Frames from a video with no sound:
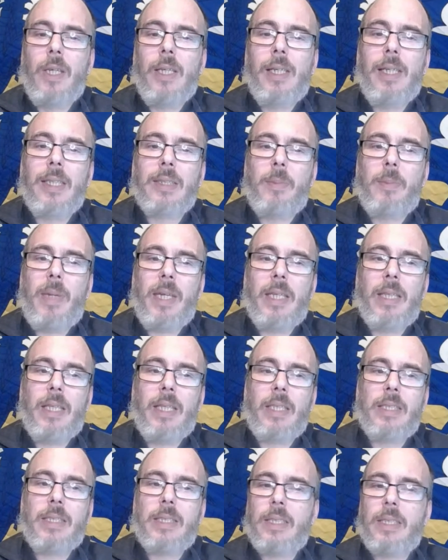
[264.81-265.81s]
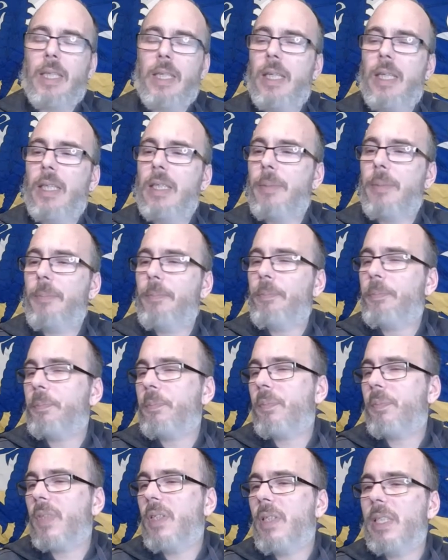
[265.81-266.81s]
Let's make this.
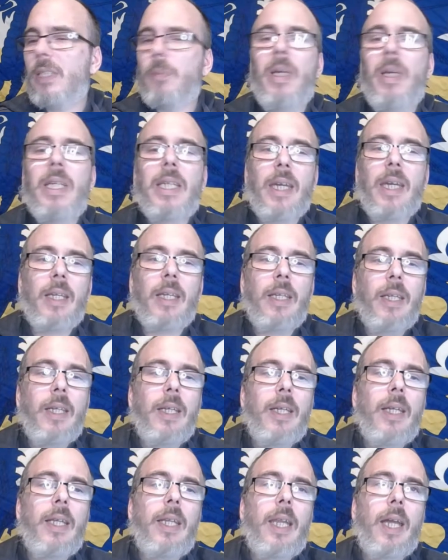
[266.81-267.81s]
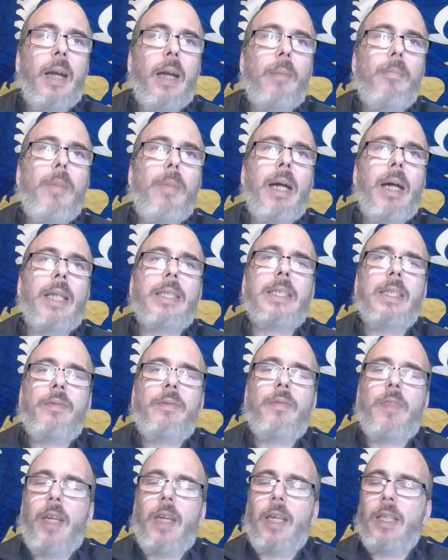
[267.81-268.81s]
Let's make it like a massive
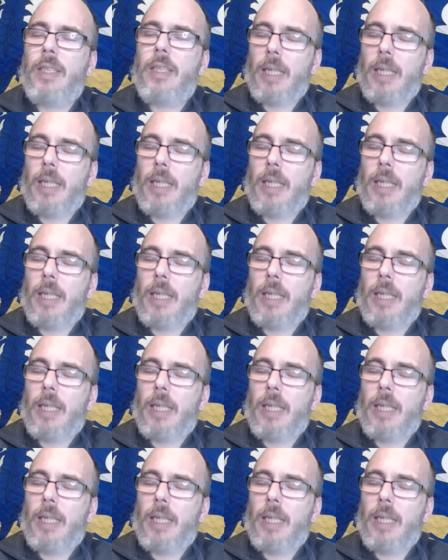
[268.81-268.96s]
thing.